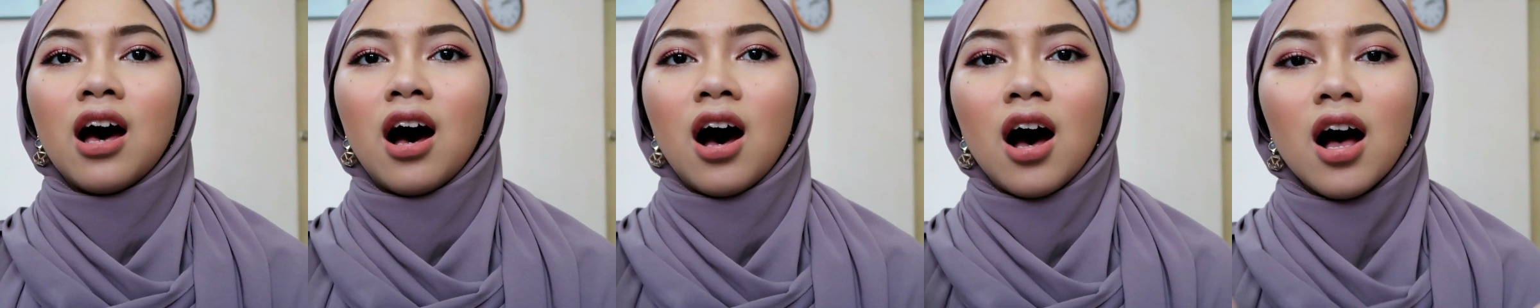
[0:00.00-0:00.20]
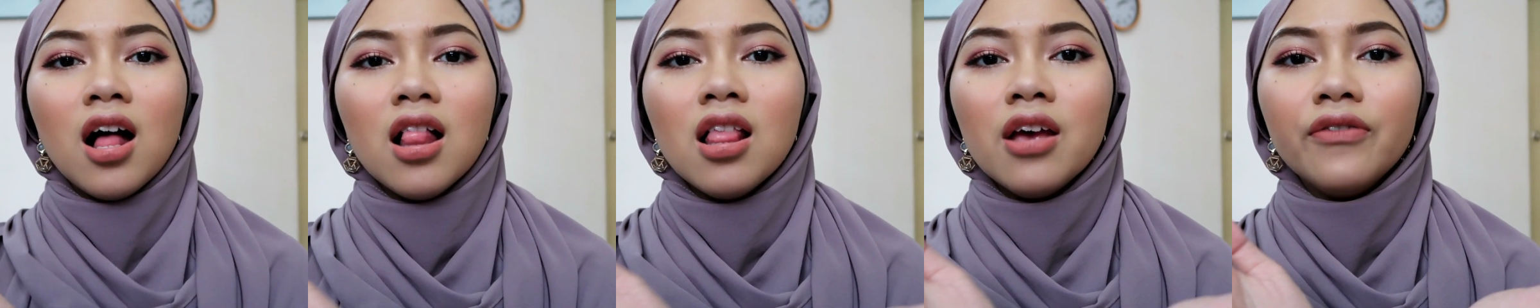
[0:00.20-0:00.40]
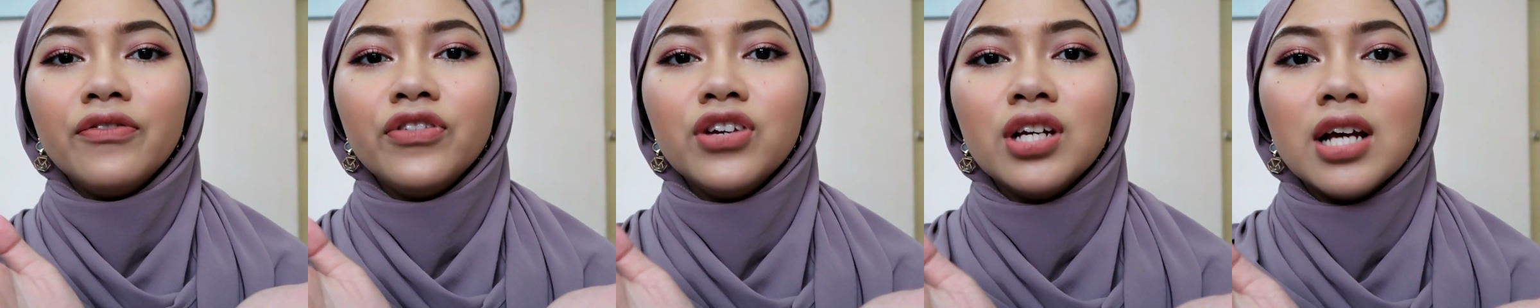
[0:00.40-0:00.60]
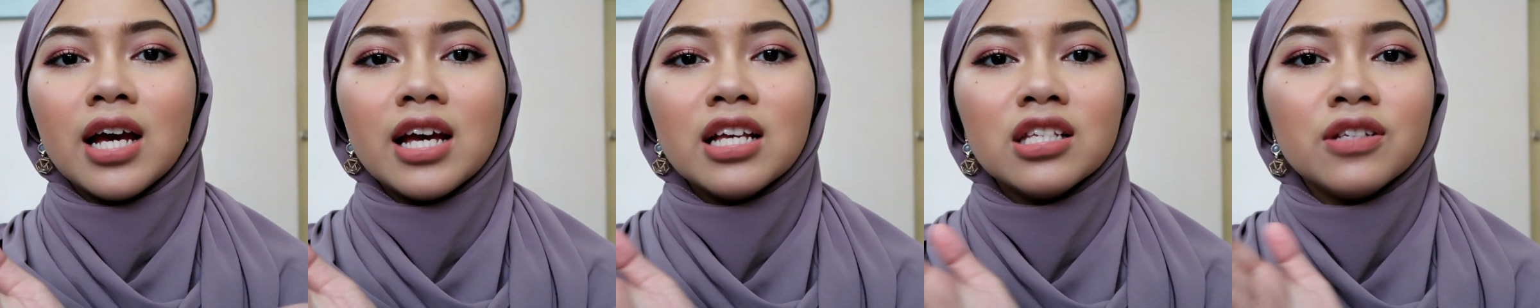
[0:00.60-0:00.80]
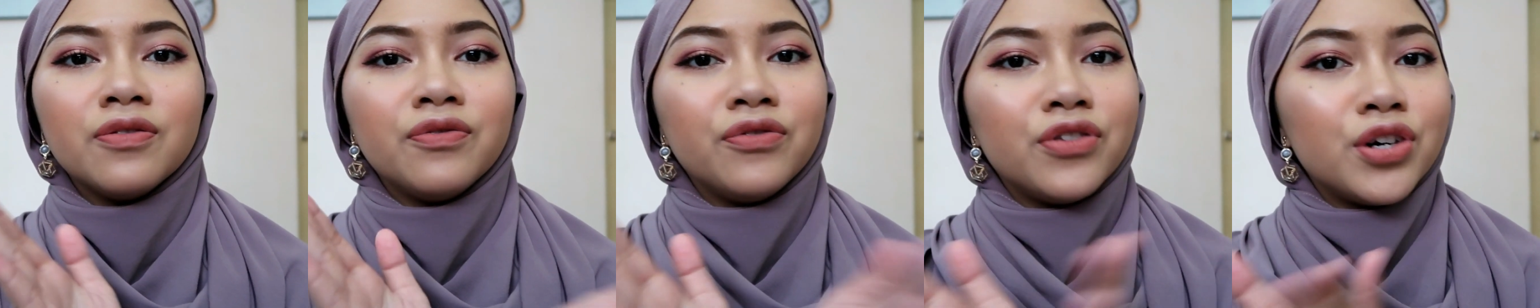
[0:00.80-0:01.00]
all of you
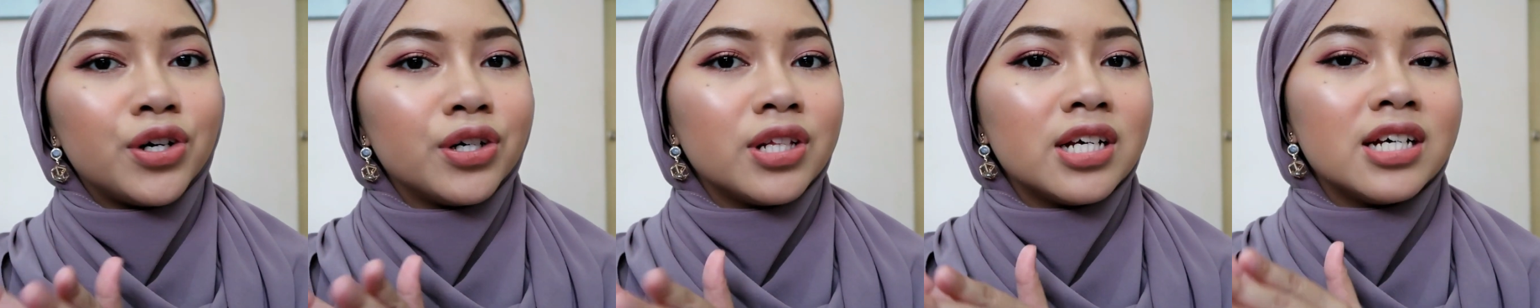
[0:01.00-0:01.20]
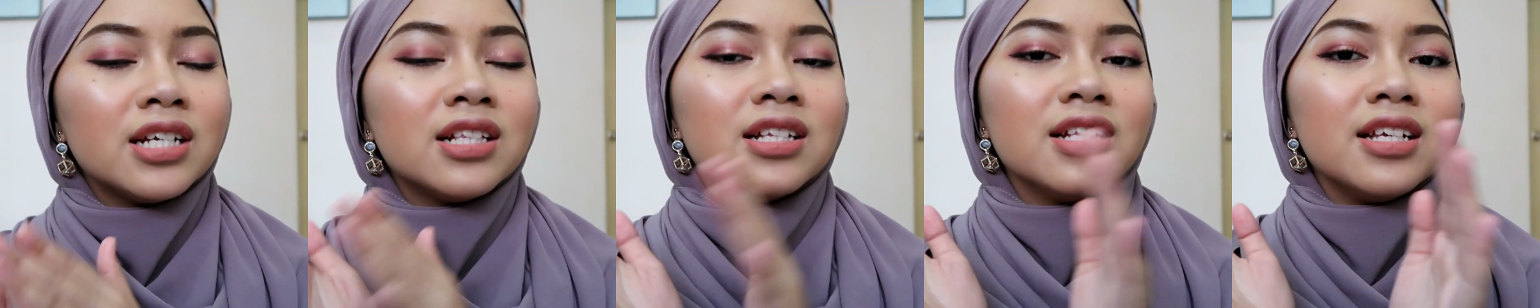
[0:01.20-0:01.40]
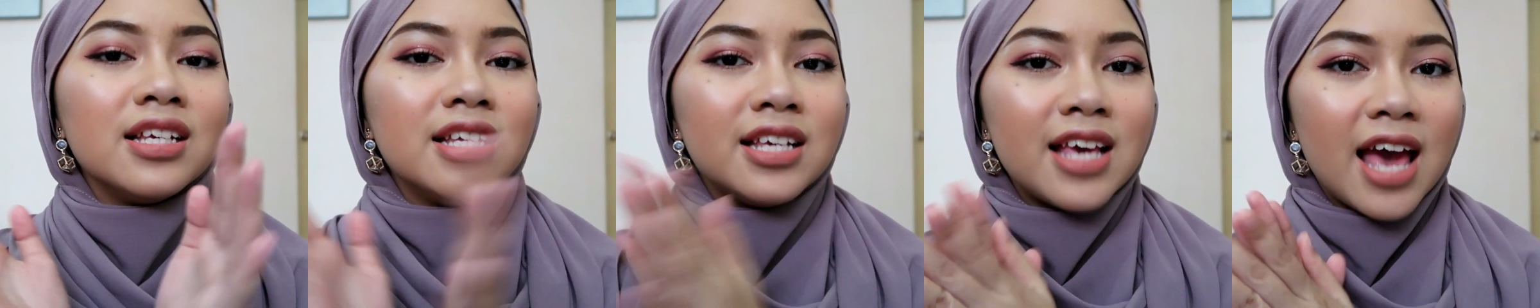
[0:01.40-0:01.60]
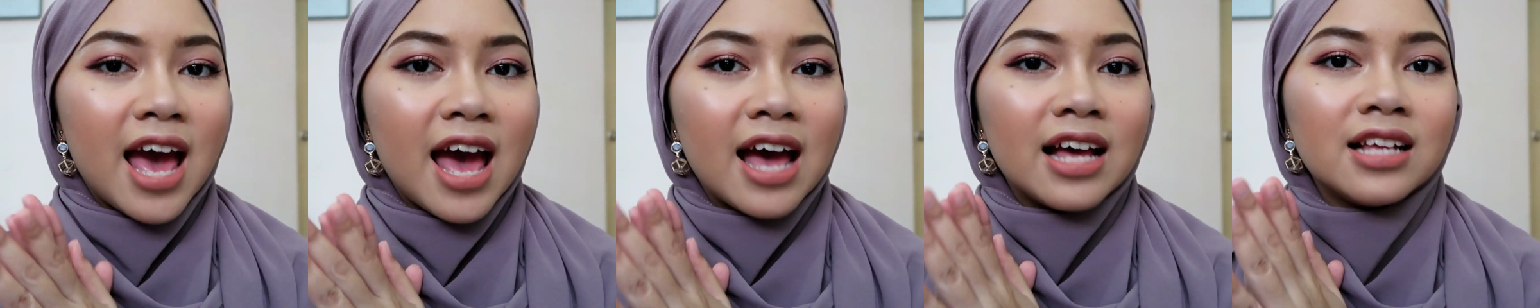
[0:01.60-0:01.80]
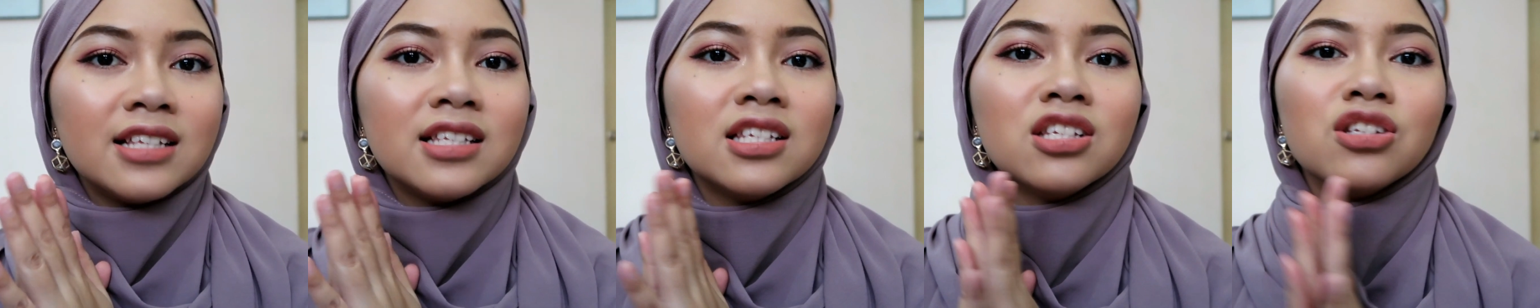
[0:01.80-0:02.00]
guys voted
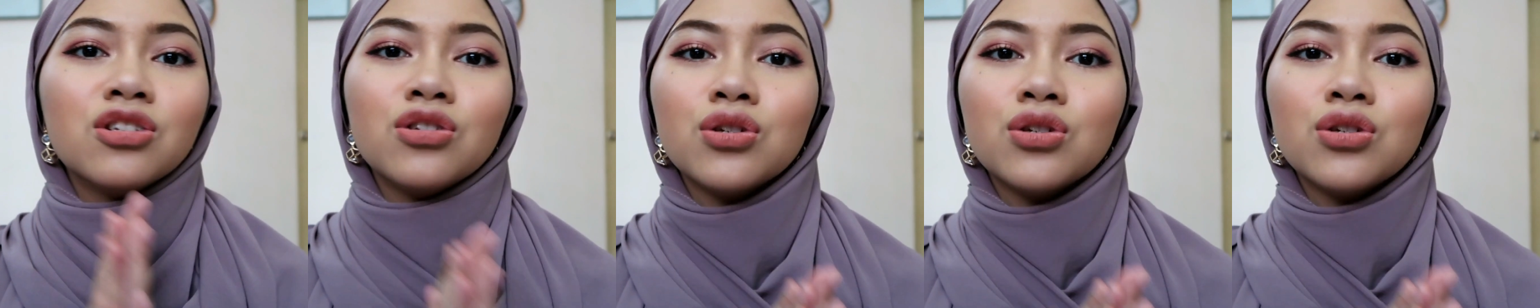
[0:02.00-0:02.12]
yes.